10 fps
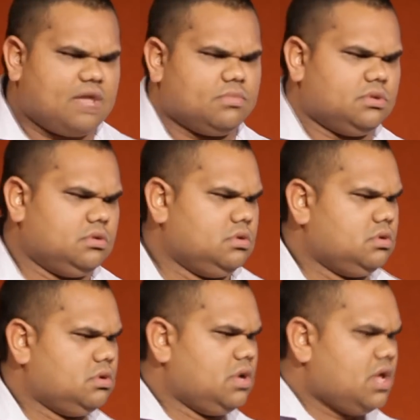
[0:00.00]
up and
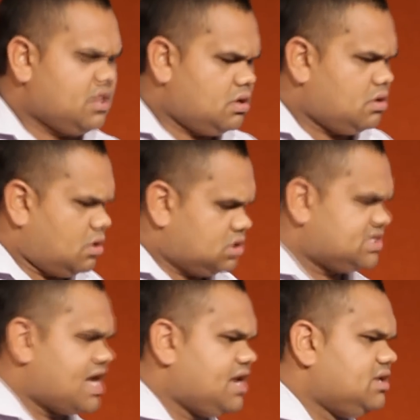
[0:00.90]

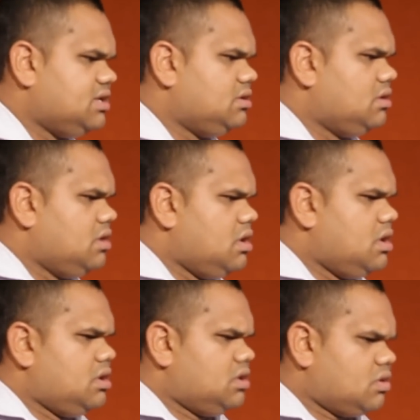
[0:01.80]
studied it.
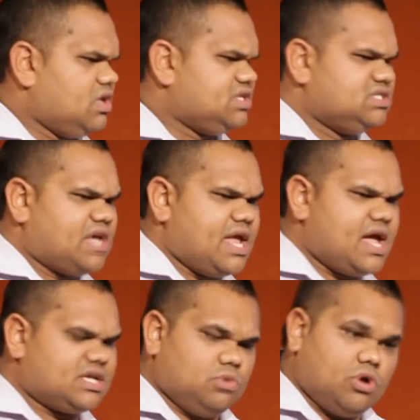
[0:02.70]
The questions they
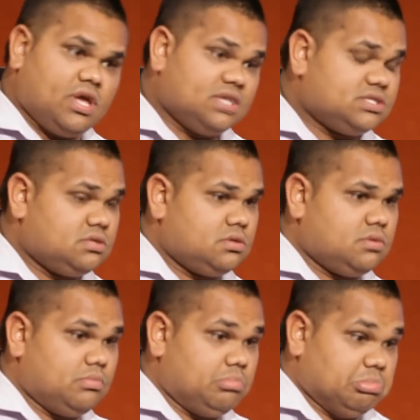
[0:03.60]
asked me, I answered to
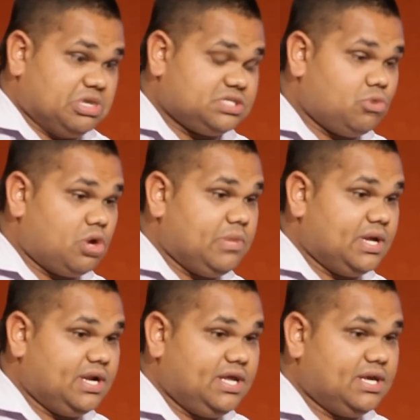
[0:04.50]
the best of my
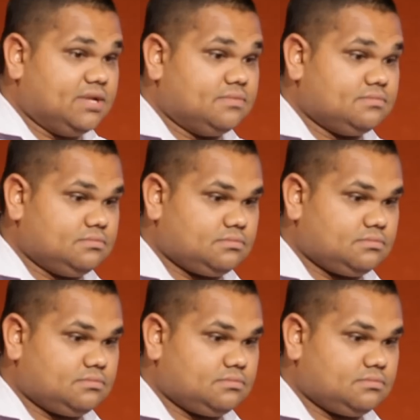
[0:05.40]
ability. And